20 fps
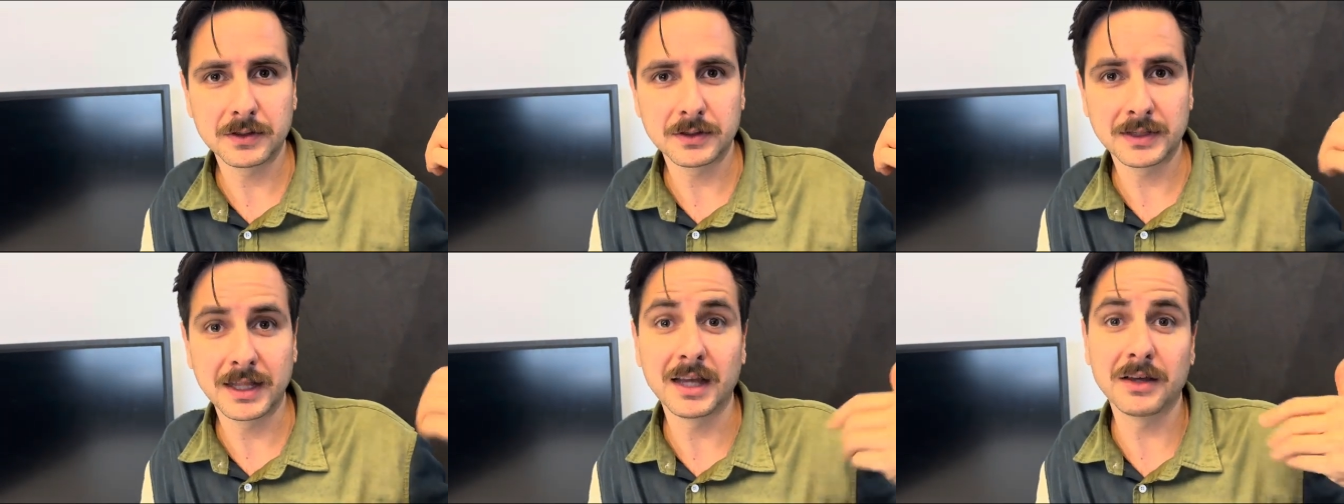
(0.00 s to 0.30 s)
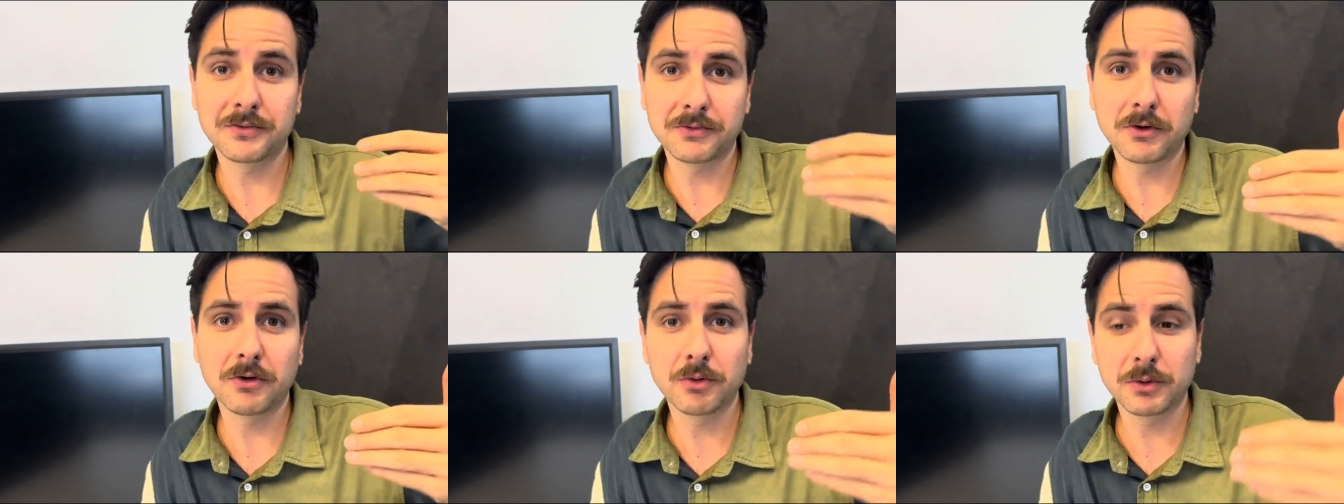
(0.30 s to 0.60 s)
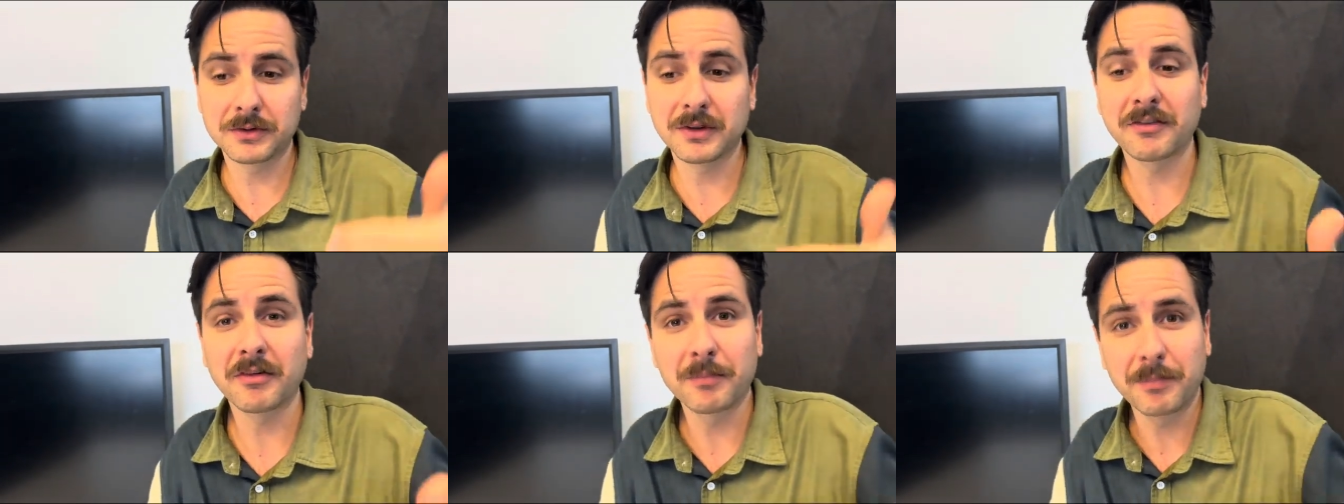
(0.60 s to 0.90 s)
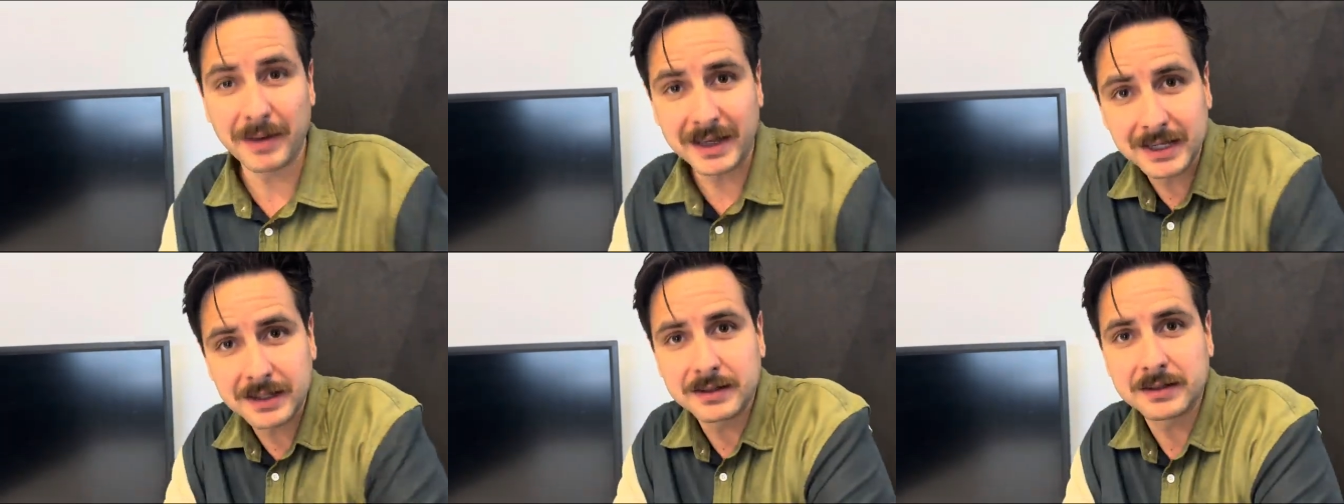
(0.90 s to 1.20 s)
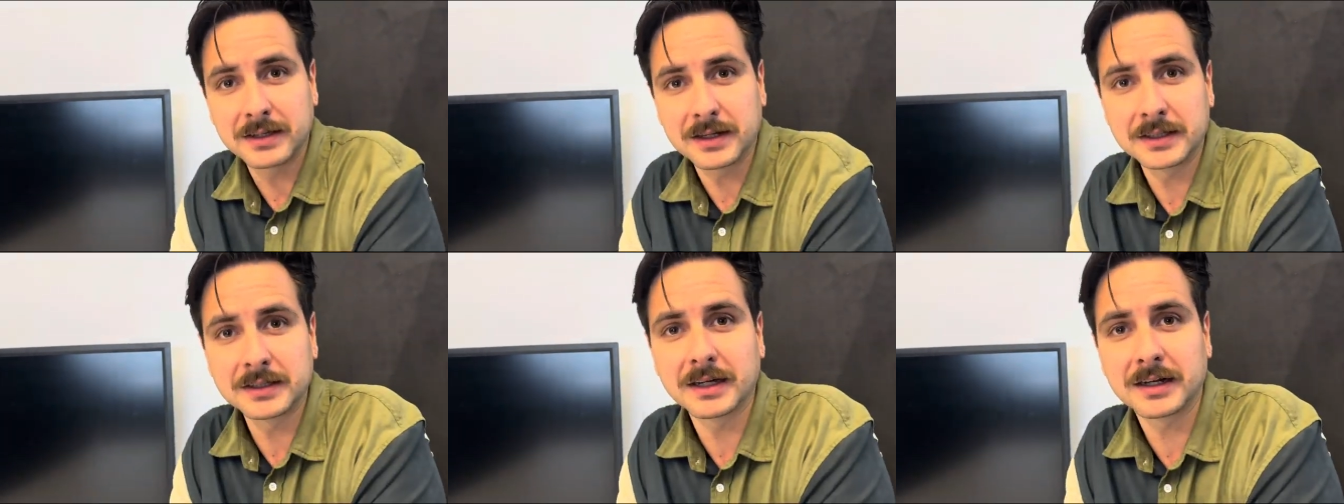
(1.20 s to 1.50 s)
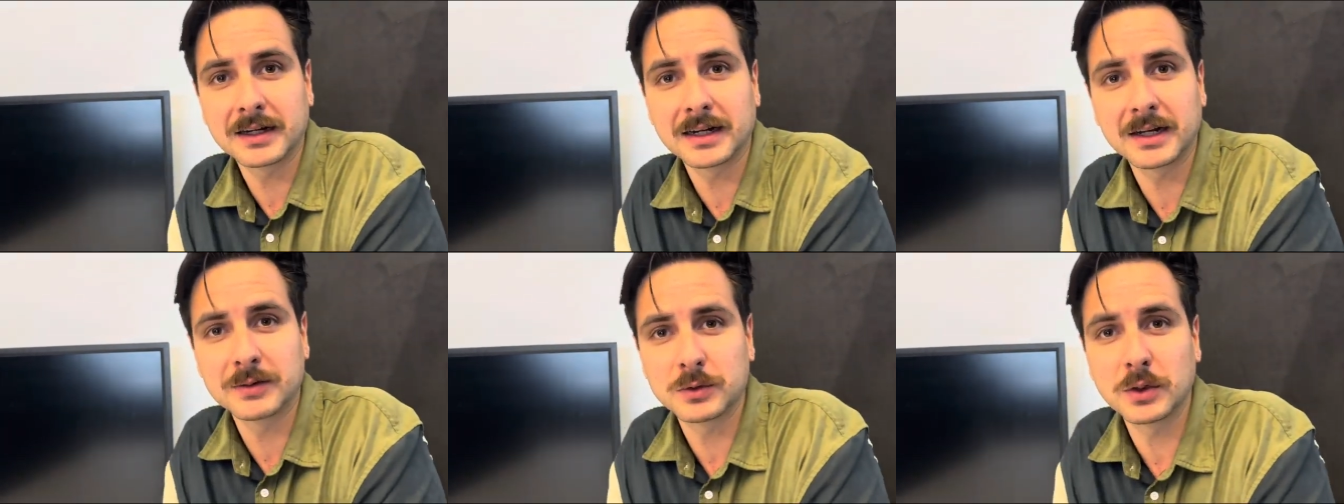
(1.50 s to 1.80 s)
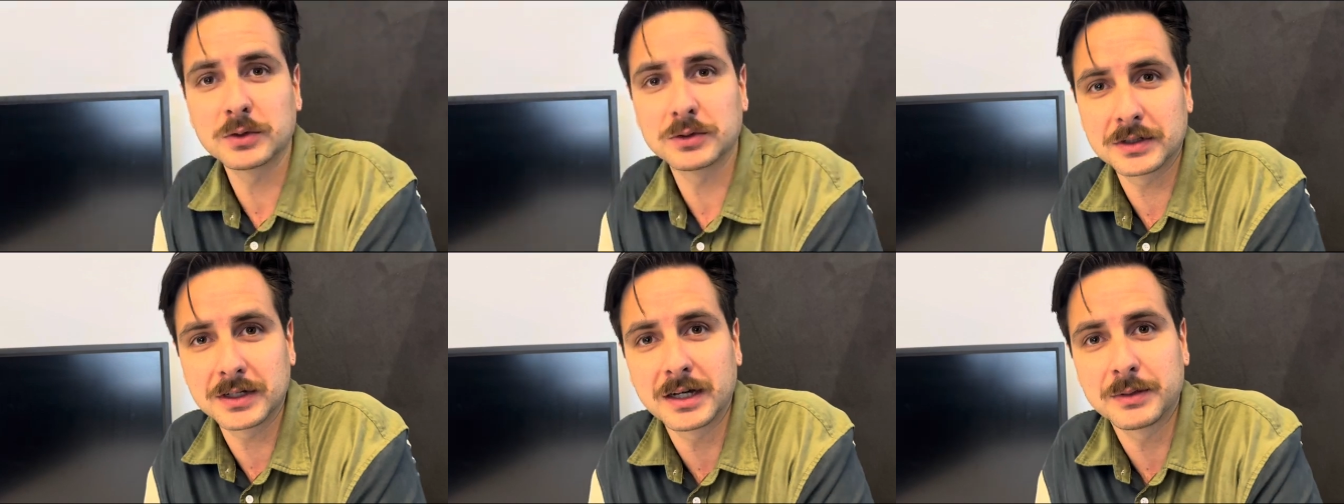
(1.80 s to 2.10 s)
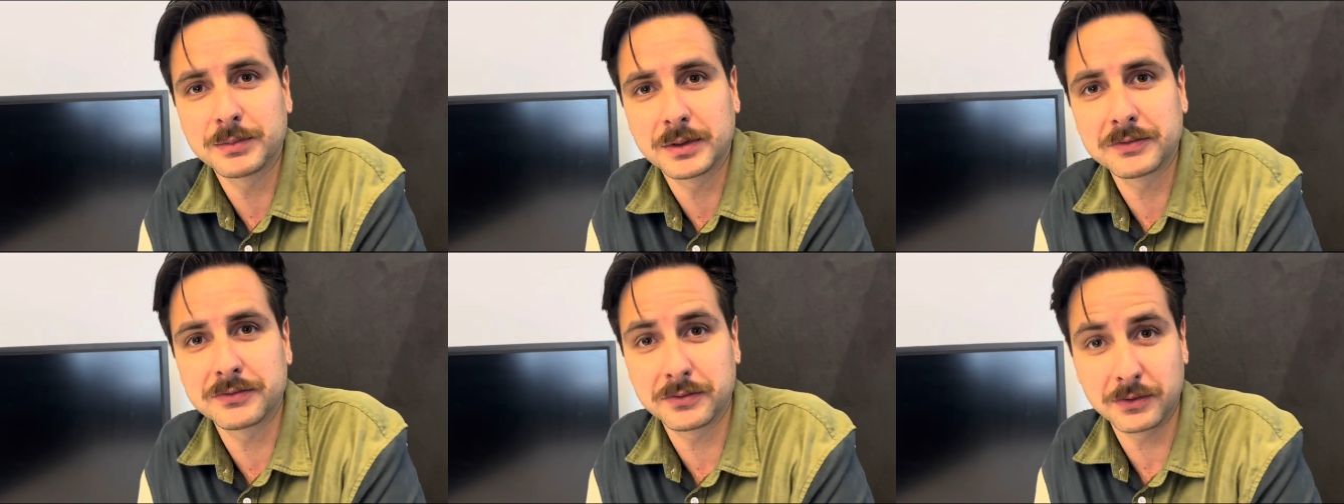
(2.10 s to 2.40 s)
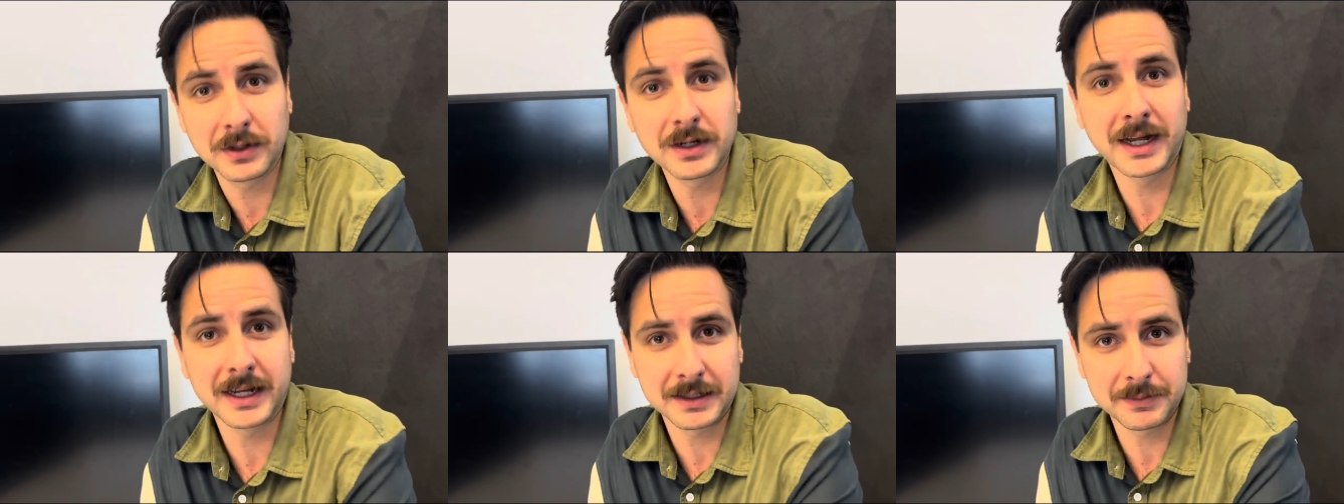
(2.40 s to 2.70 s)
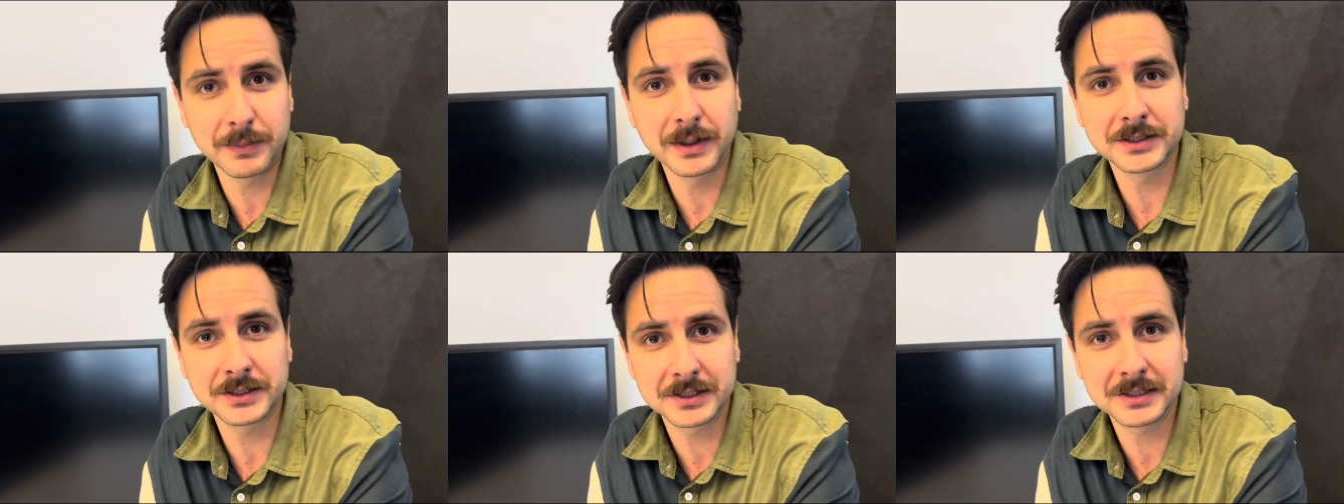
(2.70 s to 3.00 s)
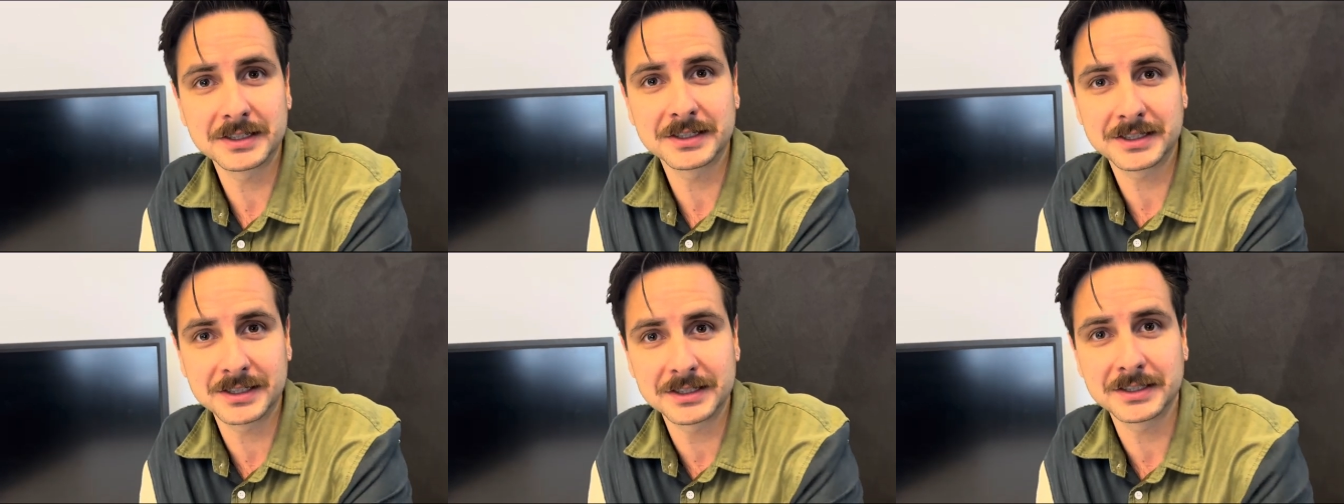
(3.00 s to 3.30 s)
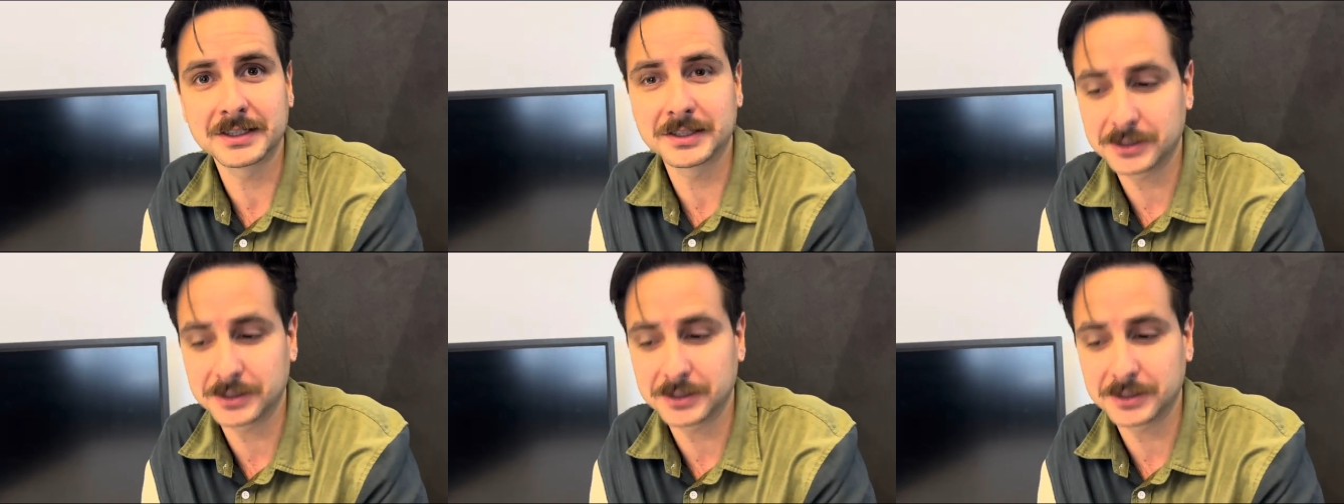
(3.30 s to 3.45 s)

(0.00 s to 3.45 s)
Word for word: therefore we've never been in the Club World Cup before, like Manchester City.